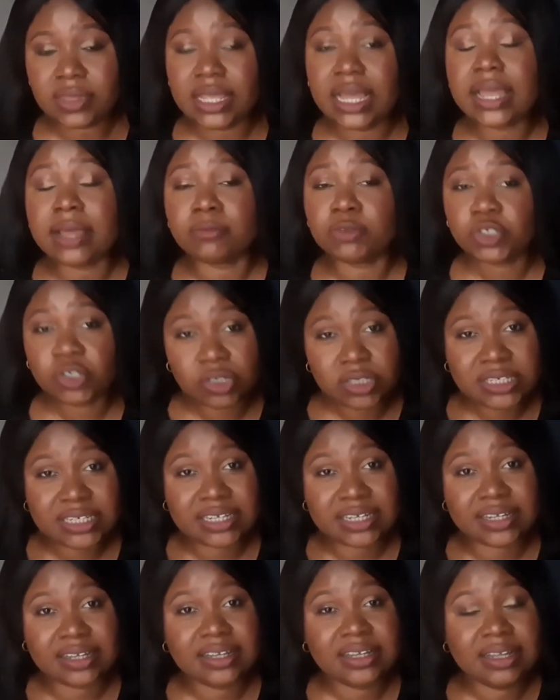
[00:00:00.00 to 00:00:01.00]
I'm sure
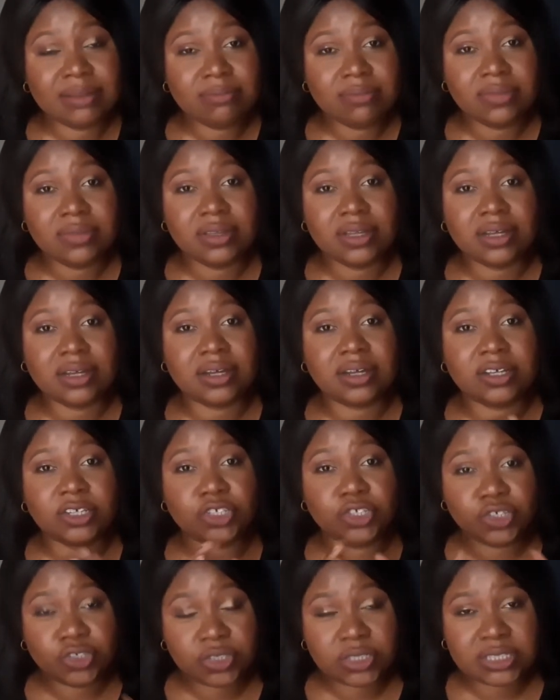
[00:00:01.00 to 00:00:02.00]
there are
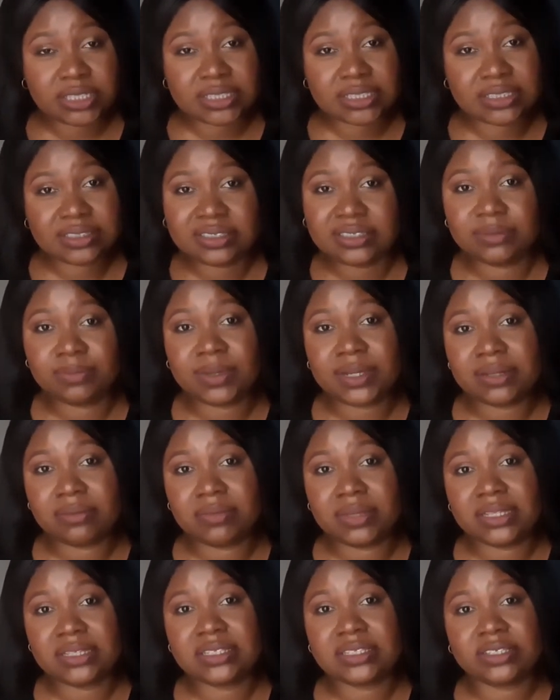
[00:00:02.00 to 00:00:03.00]
units or
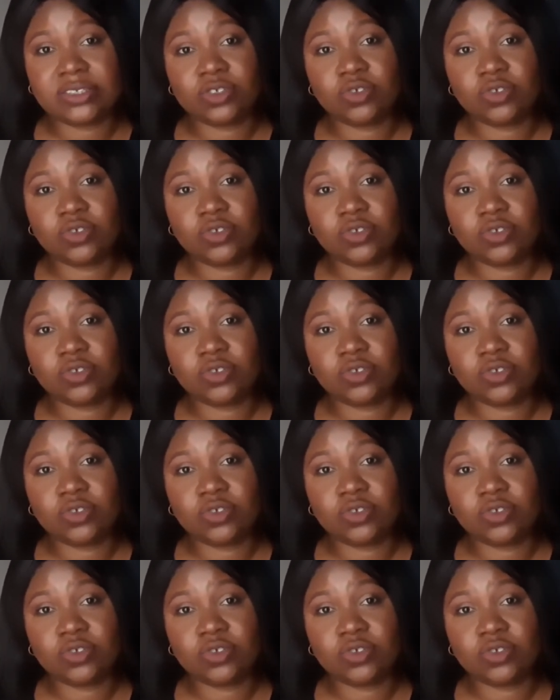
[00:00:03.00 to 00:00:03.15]
departments